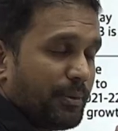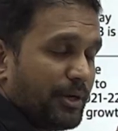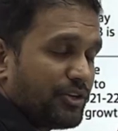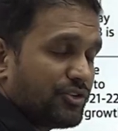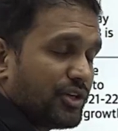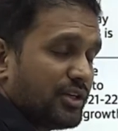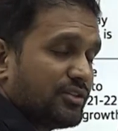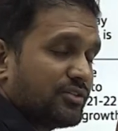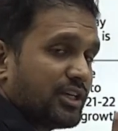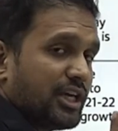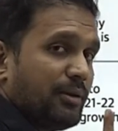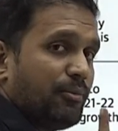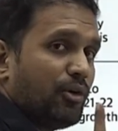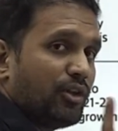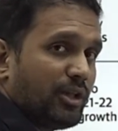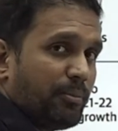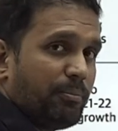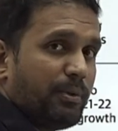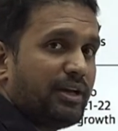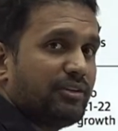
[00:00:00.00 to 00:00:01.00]
pension scheme
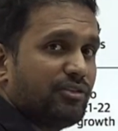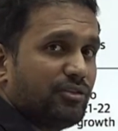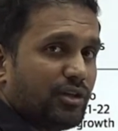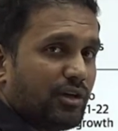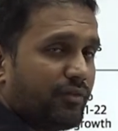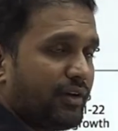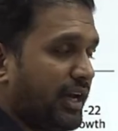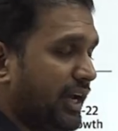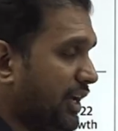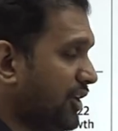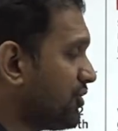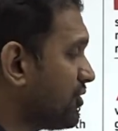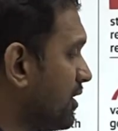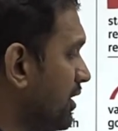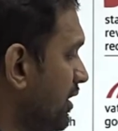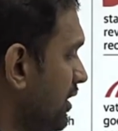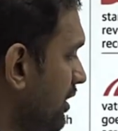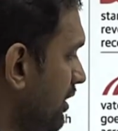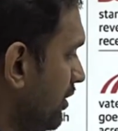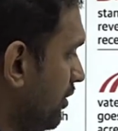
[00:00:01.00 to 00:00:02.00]
on the basis of age
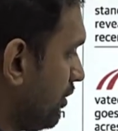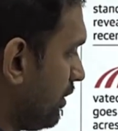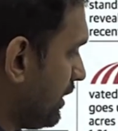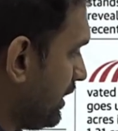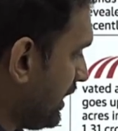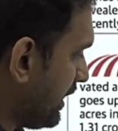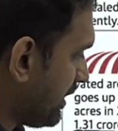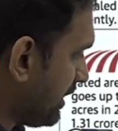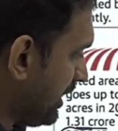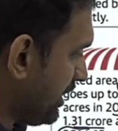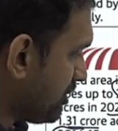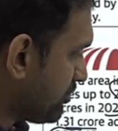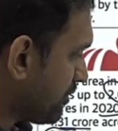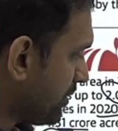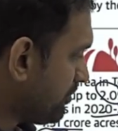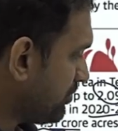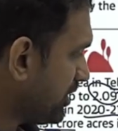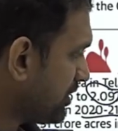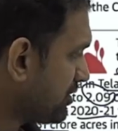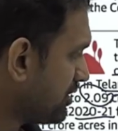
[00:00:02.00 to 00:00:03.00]
decreased
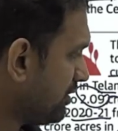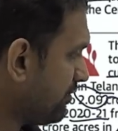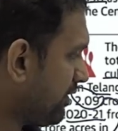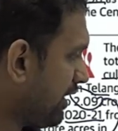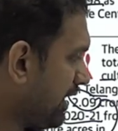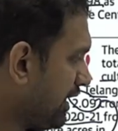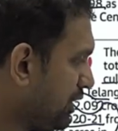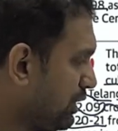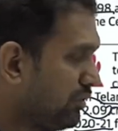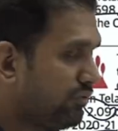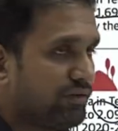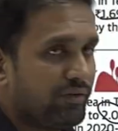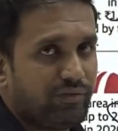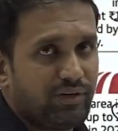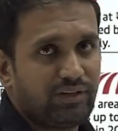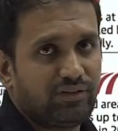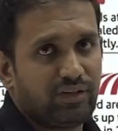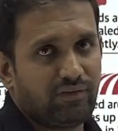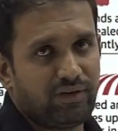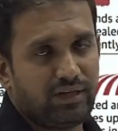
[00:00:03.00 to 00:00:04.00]
from 65 to
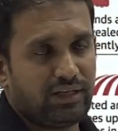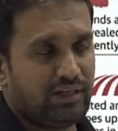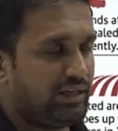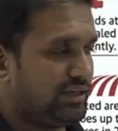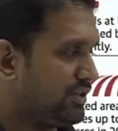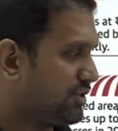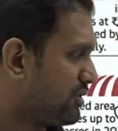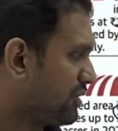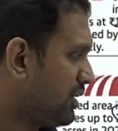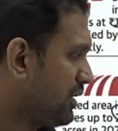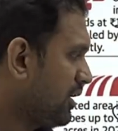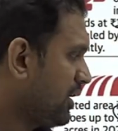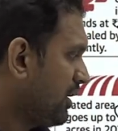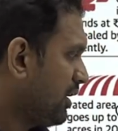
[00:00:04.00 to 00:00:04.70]
57 years.